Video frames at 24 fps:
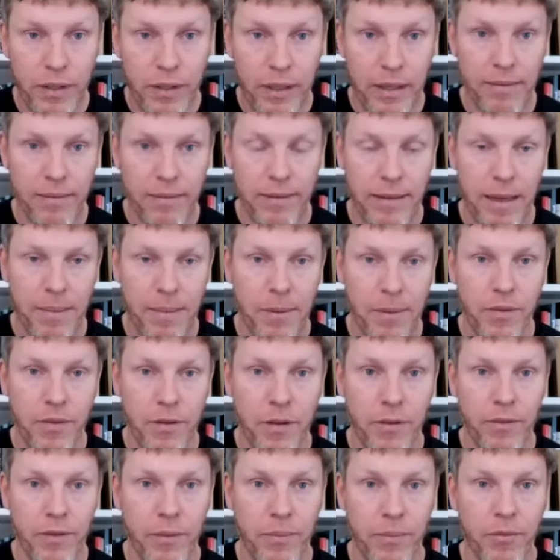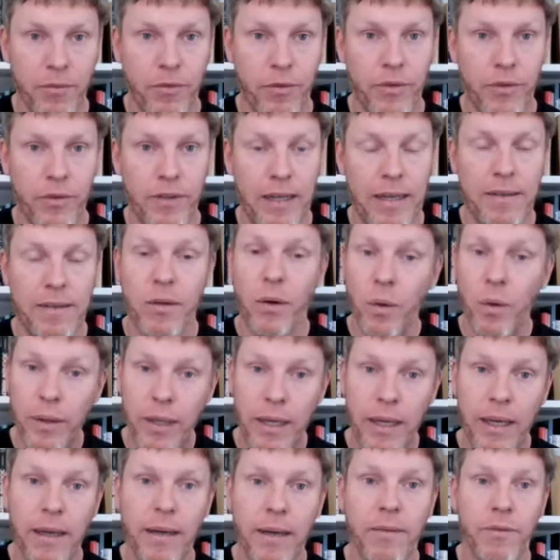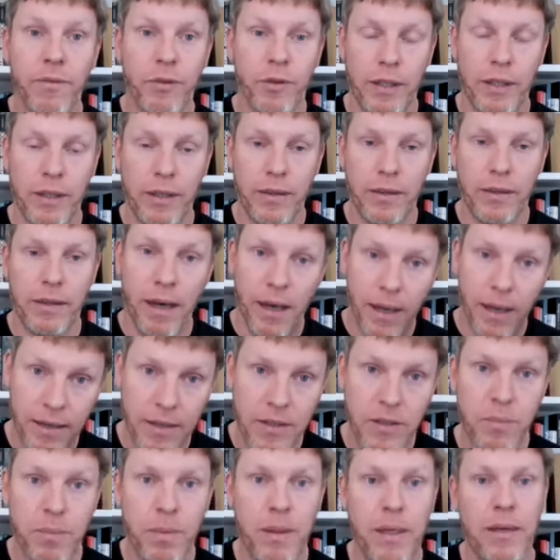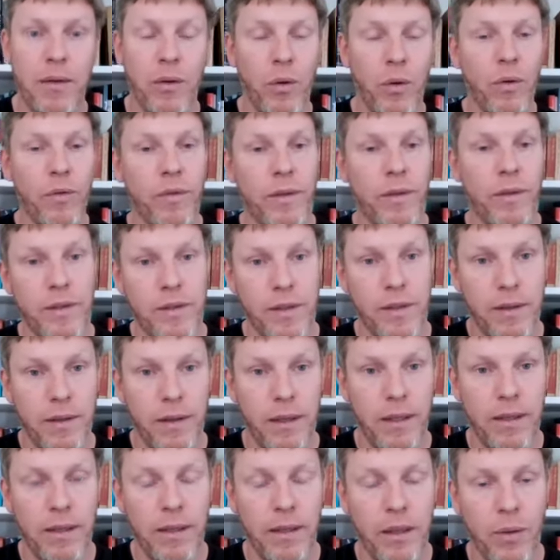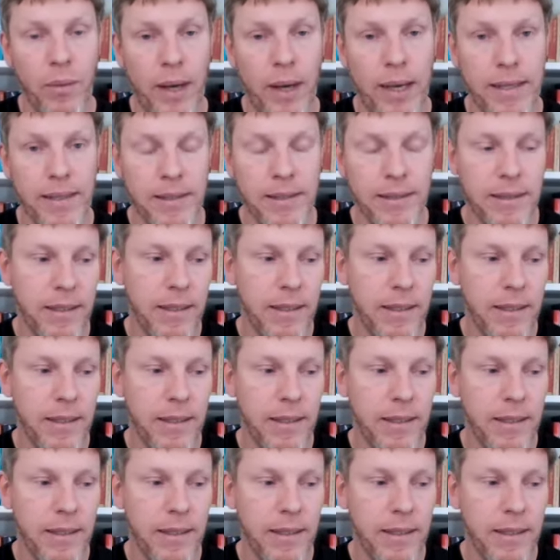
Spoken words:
the aerodynamics of them for Daytona, for the high-speed ovals in the US.